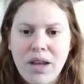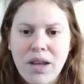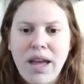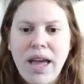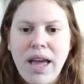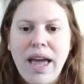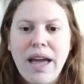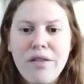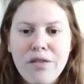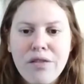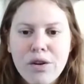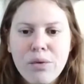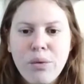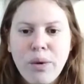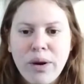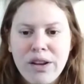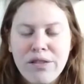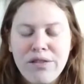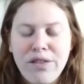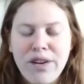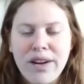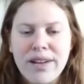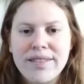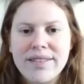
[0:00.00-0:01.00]
Every one
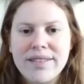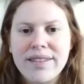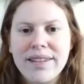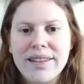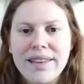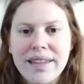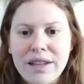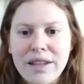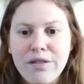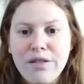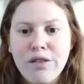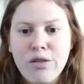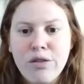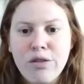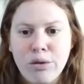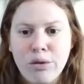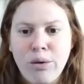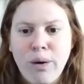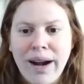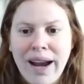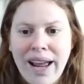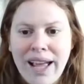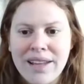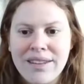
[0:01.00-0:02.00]
of us lived through
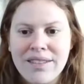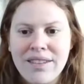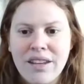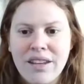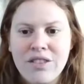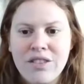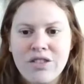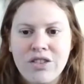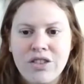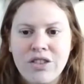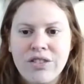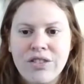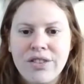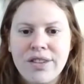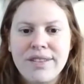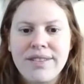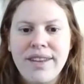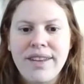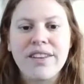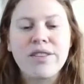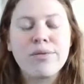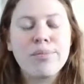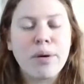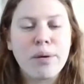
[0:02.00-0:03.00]
our ancestors'
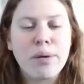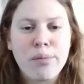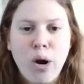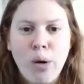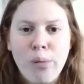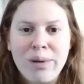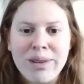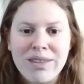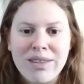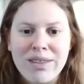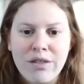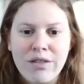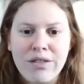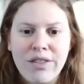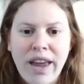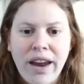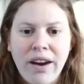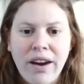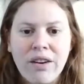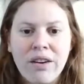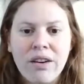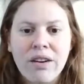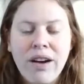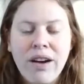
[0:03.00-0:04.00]
desperate moments of
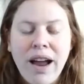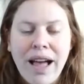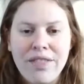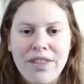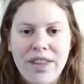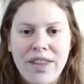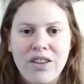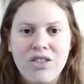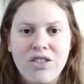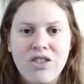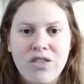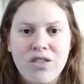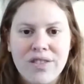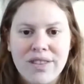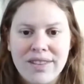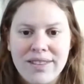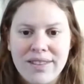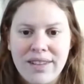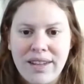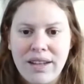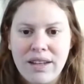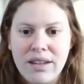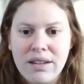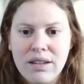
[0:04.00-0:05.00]
terror at the edge of the
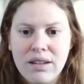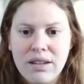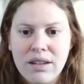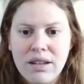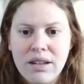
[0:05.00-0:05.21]
sea.